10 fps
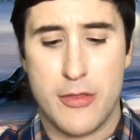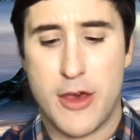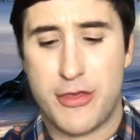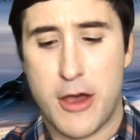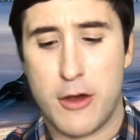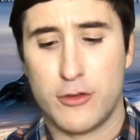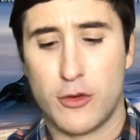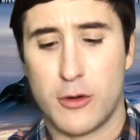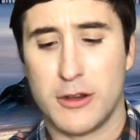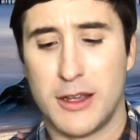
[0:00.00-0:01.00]
that those
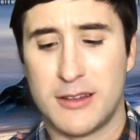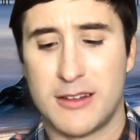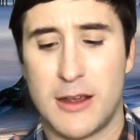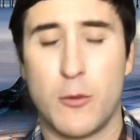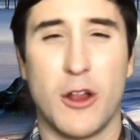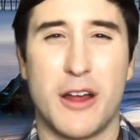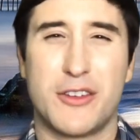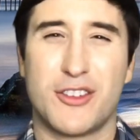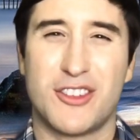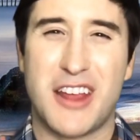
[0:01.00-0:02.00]
who are listening will
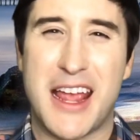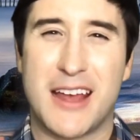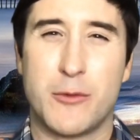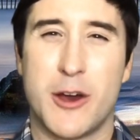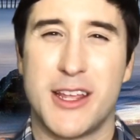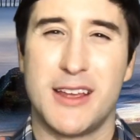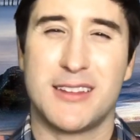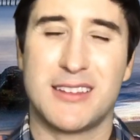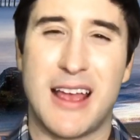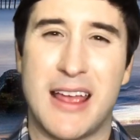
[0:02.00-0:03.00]
understand what He
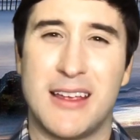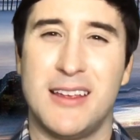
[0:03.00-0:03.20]
is saying.